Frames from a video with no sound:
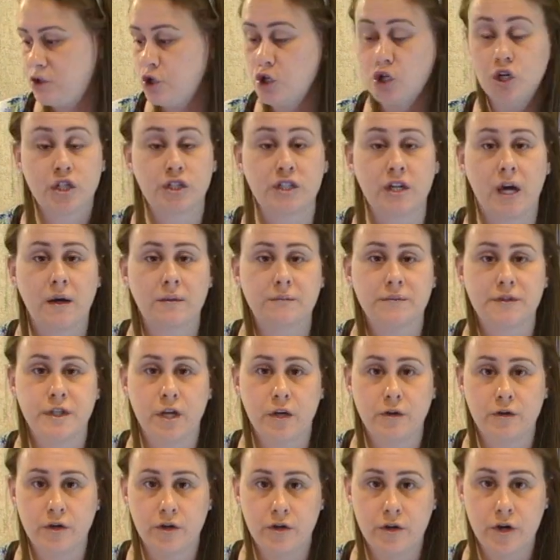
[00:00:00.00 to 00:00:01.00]
You're hooked up, so
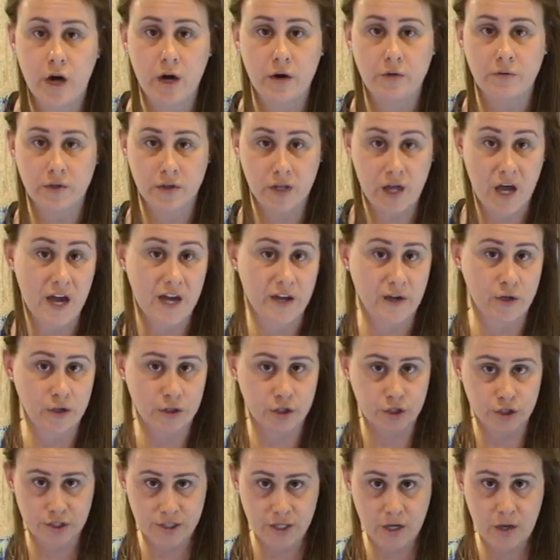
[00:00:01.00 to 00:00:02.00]
you're not relying on
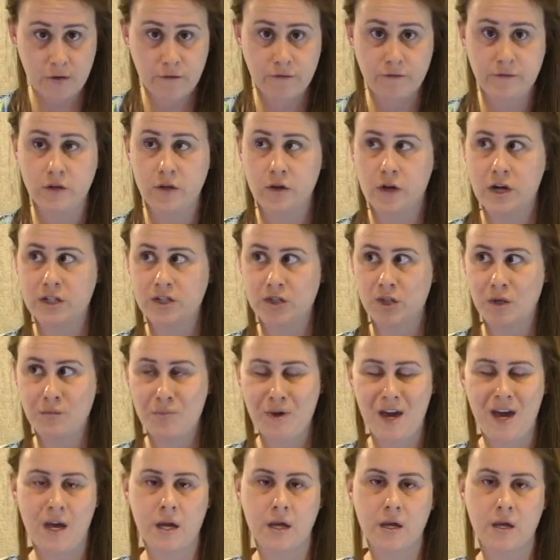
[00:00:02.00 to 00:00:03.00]
yourself. You're actually
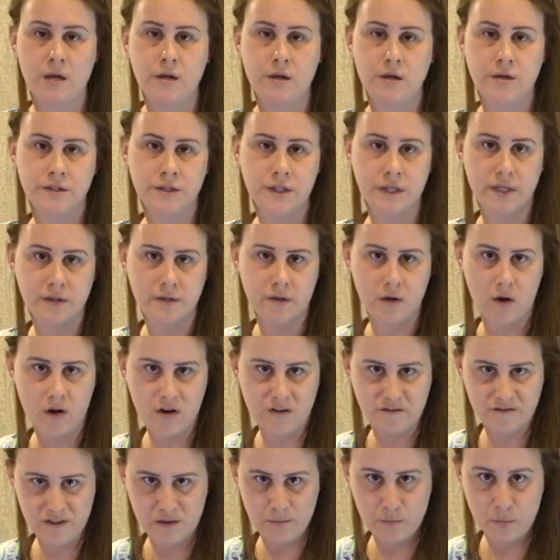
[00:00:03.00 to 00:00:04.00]
paying and using the
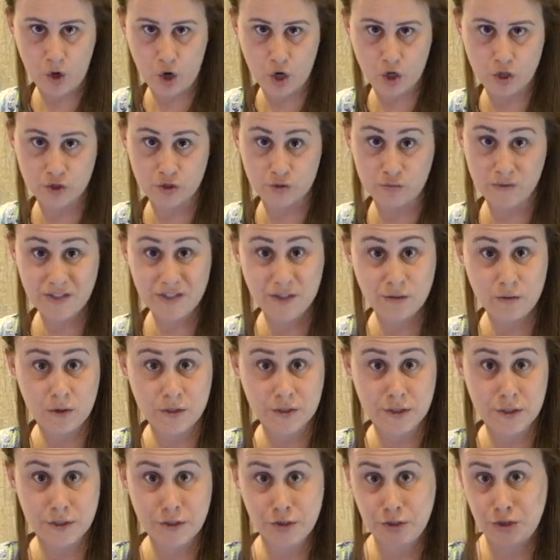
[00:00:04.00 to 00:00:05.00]
RV park's
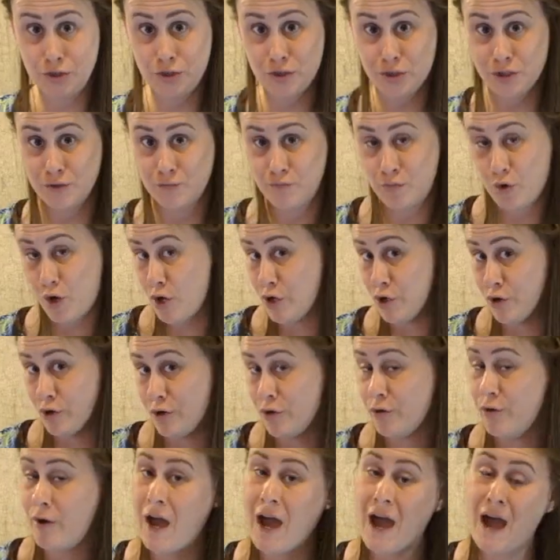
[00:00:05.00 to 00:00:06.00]
resources. You just brought your
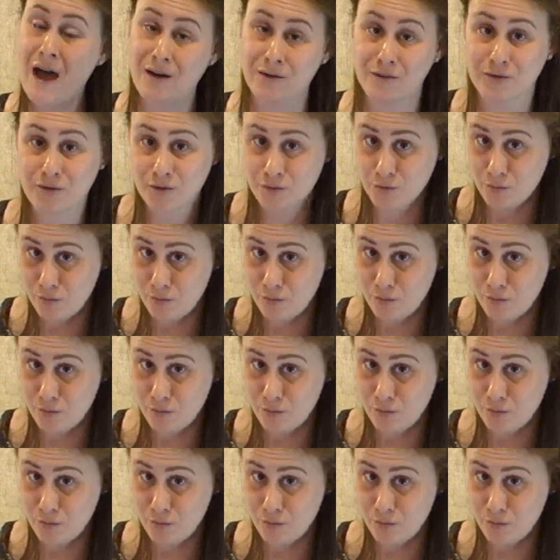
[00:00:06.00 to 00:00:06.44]
own house